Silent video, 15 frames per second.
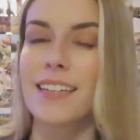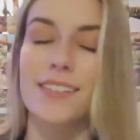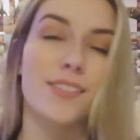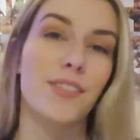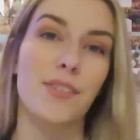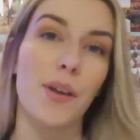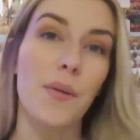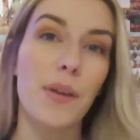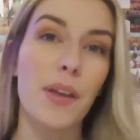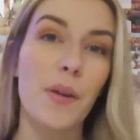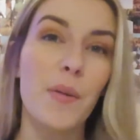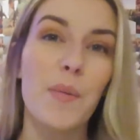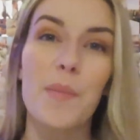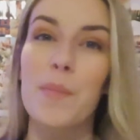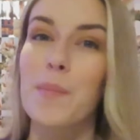it's so
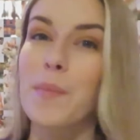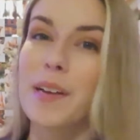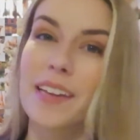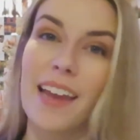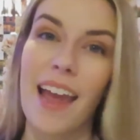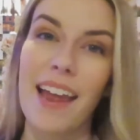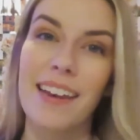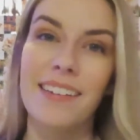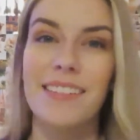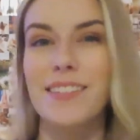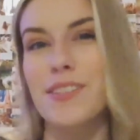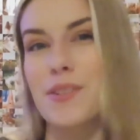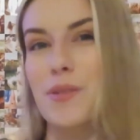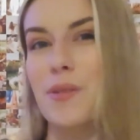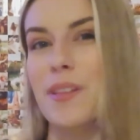cute, but again,
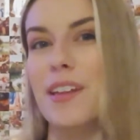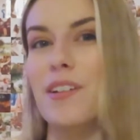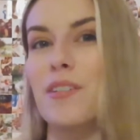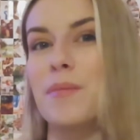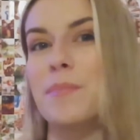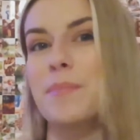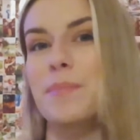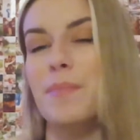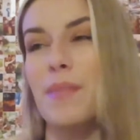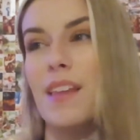it's too little.